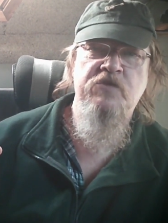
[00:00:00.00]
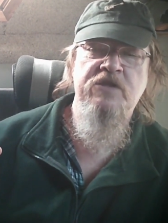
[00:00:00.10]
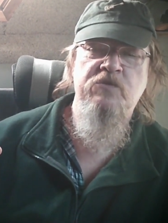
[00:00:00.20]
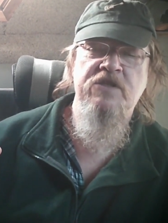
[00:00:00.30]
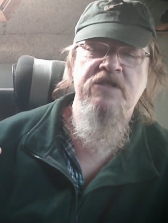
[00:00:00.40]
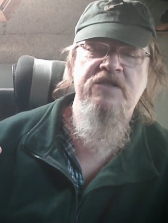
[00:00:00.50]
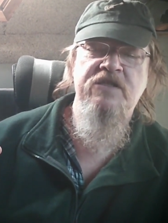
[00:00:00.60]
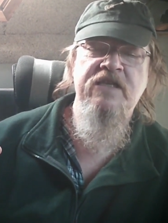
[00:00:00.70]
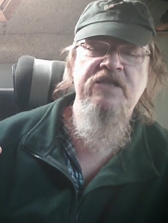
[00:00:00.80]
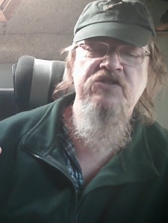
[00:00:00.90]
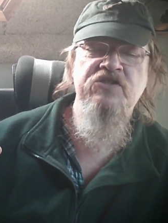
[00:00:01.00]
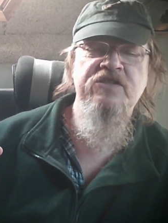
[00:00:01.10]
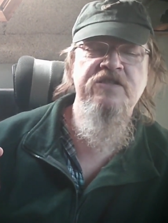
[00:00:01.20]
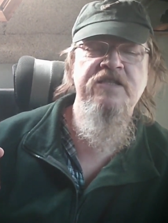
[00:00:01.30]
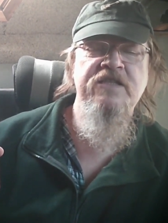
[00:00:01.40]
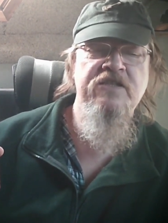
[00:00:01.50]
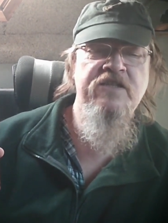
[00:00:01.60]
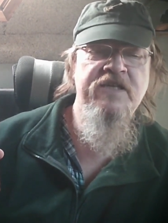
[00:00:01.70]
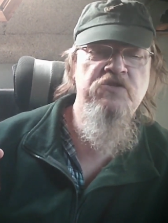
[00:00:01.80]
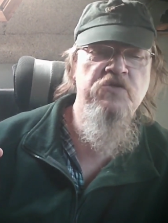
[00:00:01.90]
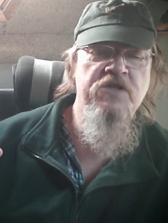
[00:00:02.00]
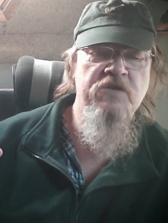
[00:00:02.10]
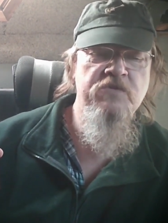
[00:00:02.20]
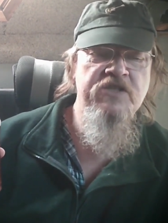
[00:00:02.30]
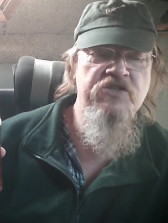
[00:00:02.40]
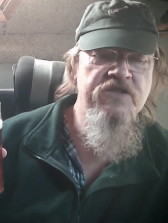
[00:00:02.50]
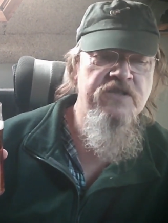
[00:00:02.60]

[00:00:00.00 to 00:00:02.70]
With the yeast thing and the natural carbonation,